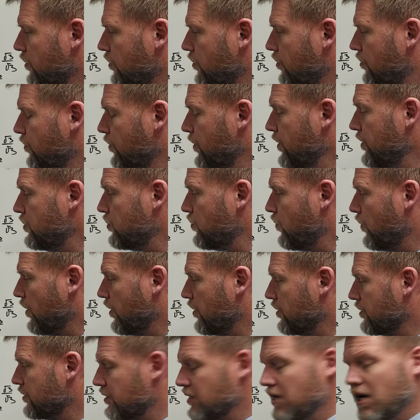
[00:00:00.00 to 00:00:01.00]
3
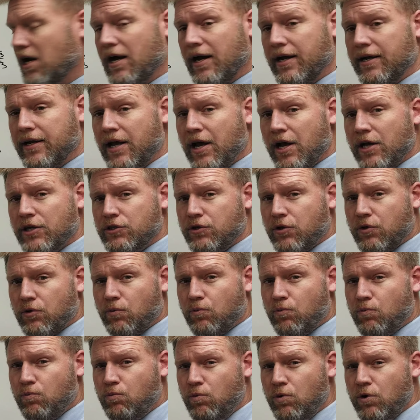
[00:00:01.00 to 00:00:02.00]
squared is 9. So the
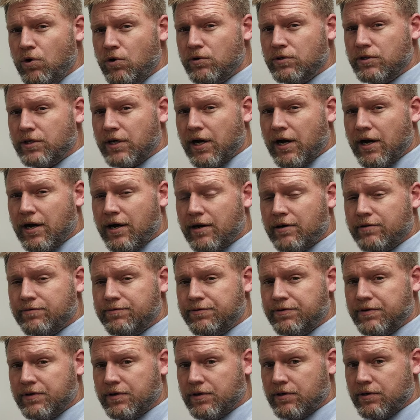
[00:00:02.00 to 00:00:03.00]
root
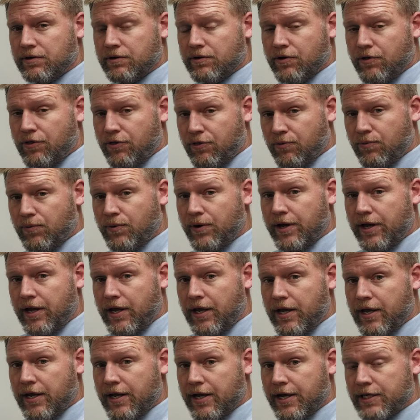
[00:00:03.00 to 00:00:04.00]
of
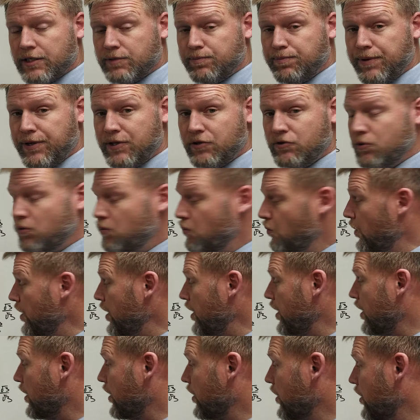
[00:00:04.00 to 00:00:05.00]
3 is
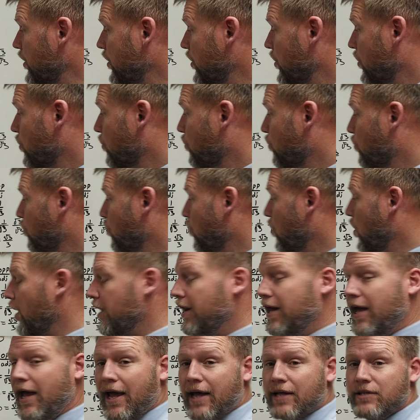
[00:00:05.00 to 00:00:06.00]
between
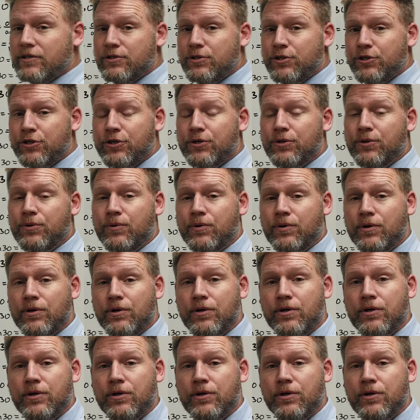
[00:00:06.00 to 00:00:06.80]
1 and 2.